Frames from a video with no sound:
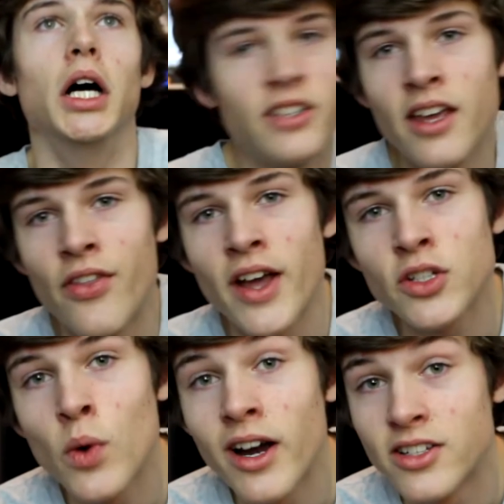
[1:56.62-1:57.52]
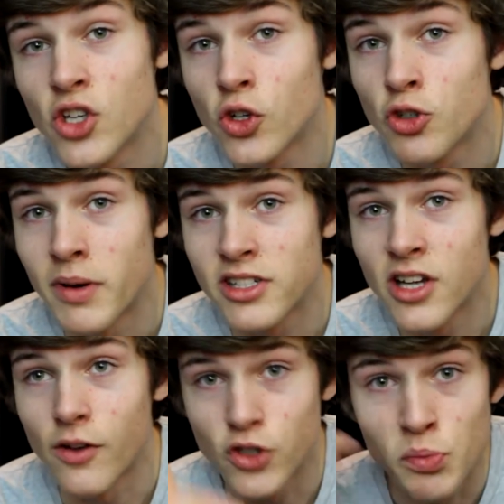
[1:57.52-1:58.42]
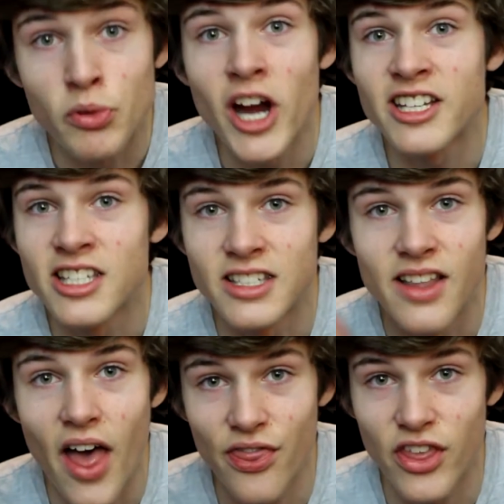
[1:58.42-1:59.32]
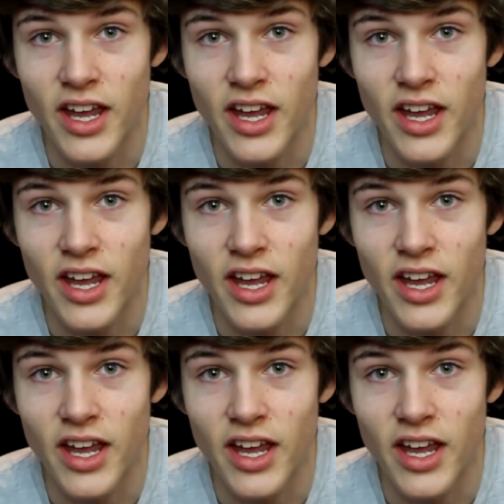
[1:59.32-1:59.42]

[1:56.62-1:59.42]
See, that's why I talk to myself, to practice that